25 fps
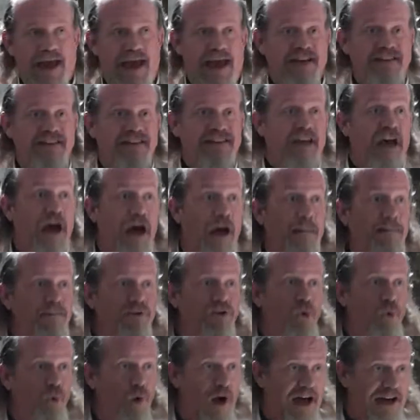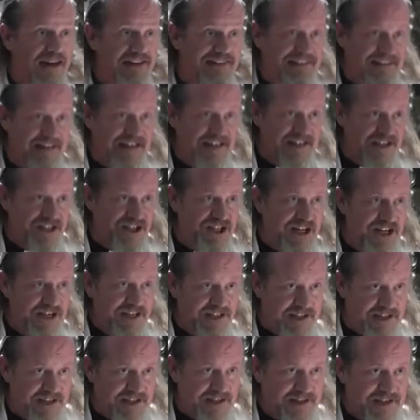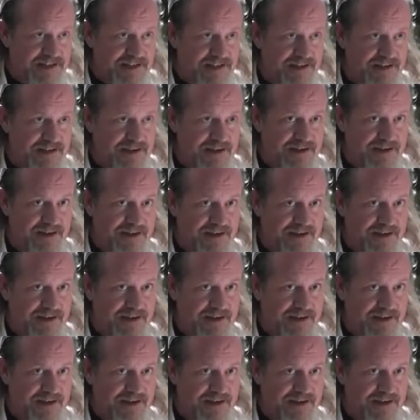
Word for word: has come to us in Jesus.